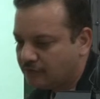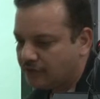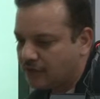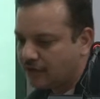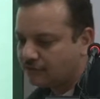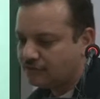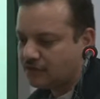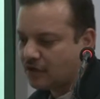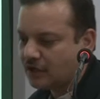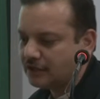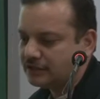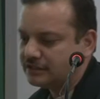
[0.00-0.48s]
You
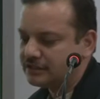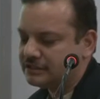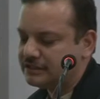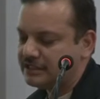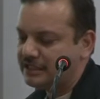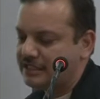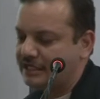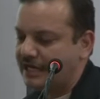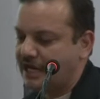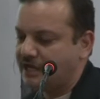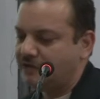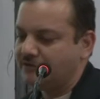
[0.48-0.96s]
have to also
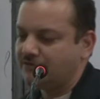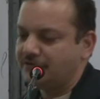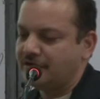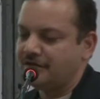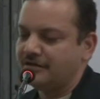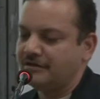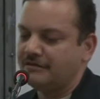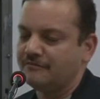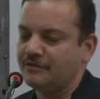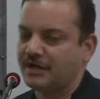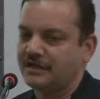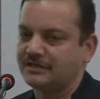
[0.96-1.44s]
see, like, you know,
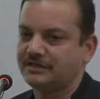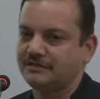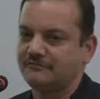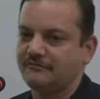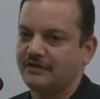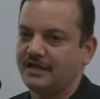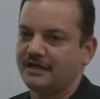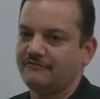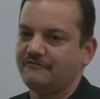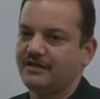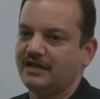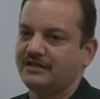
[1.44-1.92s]
in
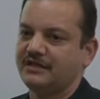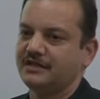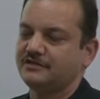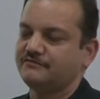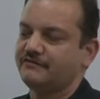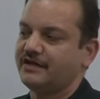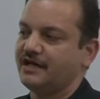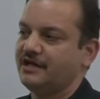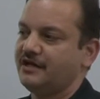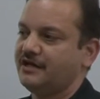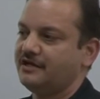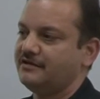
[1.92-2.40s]
Himachal, where
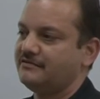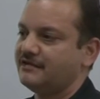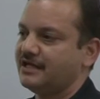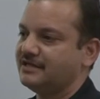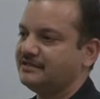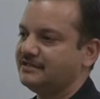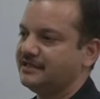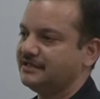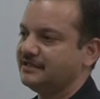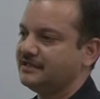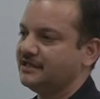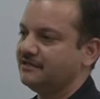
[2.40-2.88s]
there's very
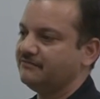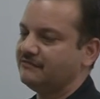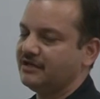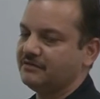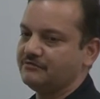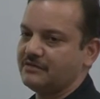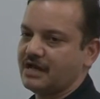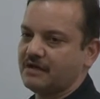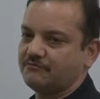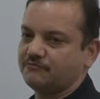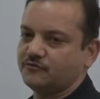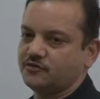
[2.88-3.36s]
interesting thing.
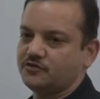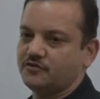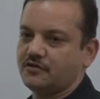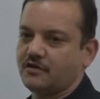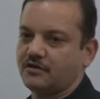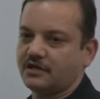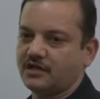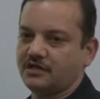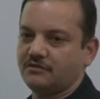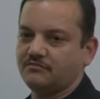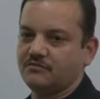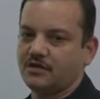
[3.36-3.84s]
When ma'am was
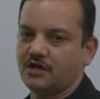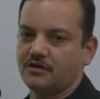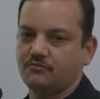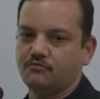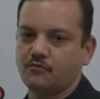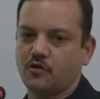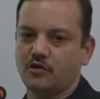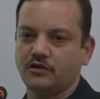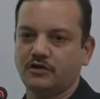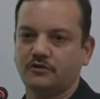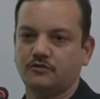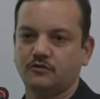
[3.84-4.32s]
talking
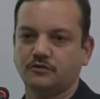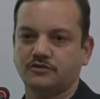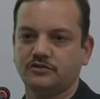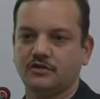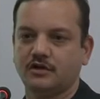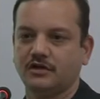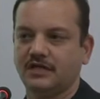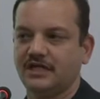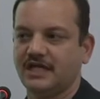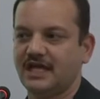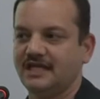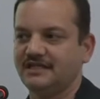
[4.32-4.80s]
about Border
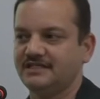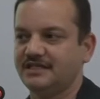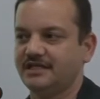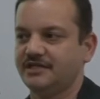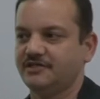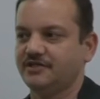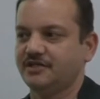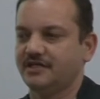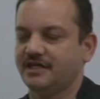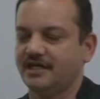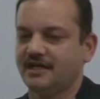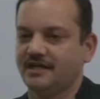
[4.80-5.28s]
Roads
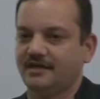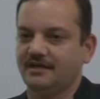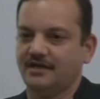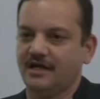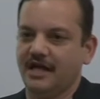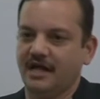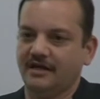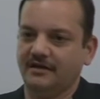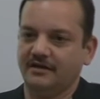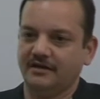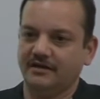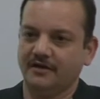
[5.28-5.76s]
Organization
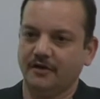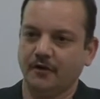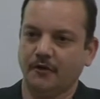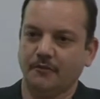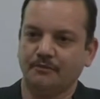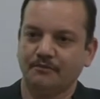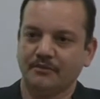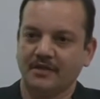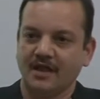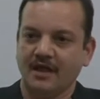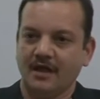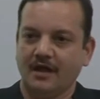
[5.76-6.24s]
and
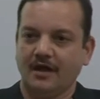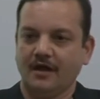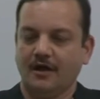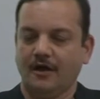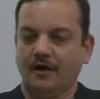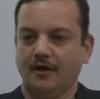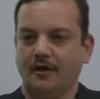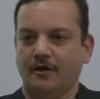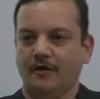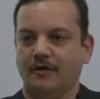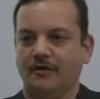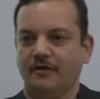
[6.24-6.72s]

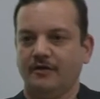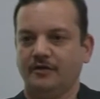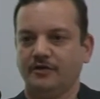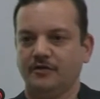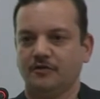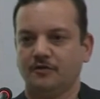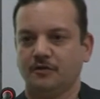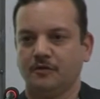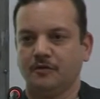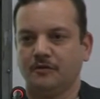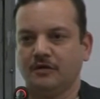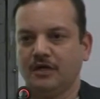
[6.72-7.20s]

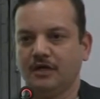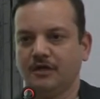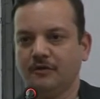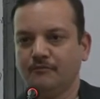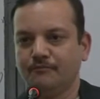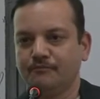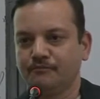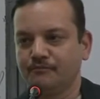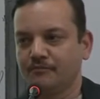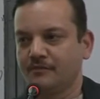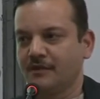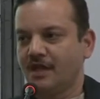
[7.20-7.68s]

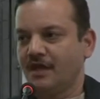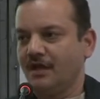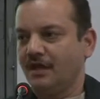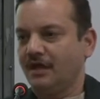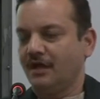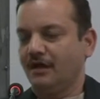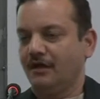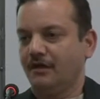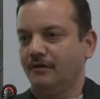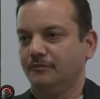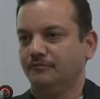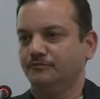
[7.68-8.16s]

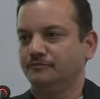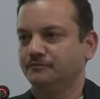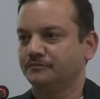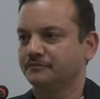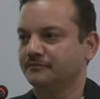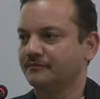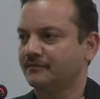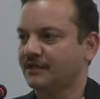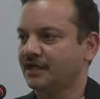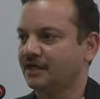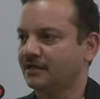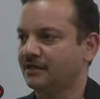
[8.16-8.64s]

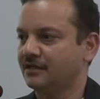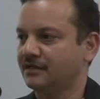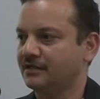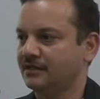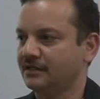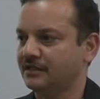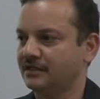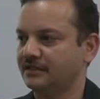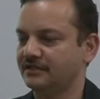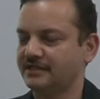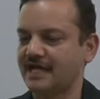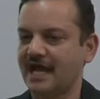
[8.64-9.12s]

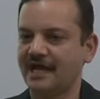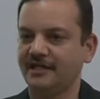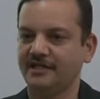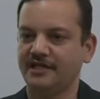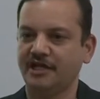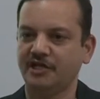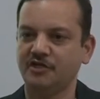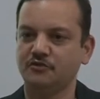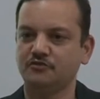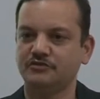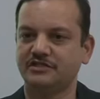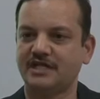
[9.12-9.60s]

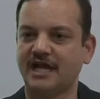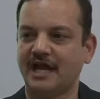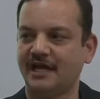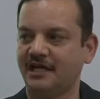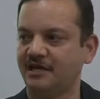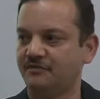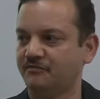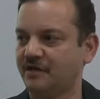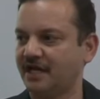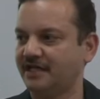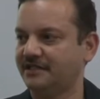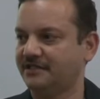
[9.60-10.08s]
they use
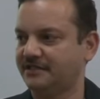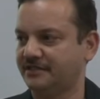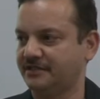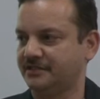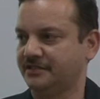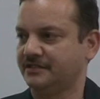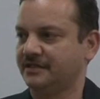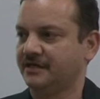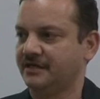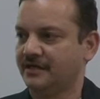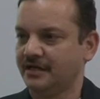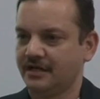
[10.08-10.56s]

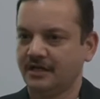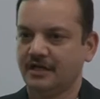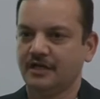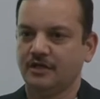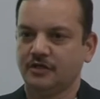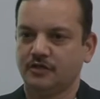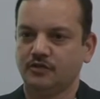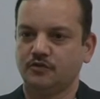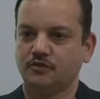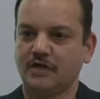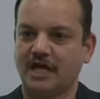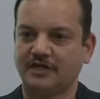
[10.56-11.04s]
dynamites
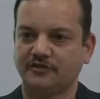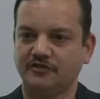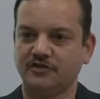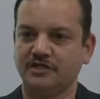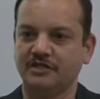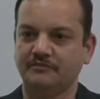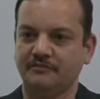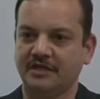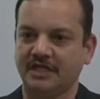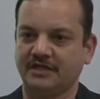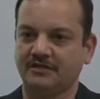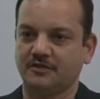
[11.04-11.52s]
to
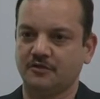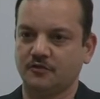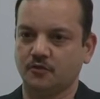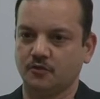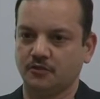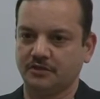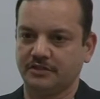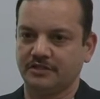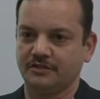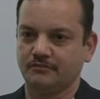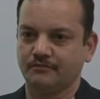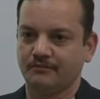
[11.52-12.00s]
actually make the
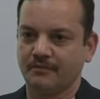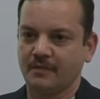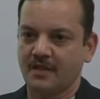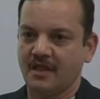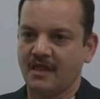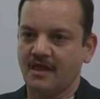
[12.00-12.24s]
roads.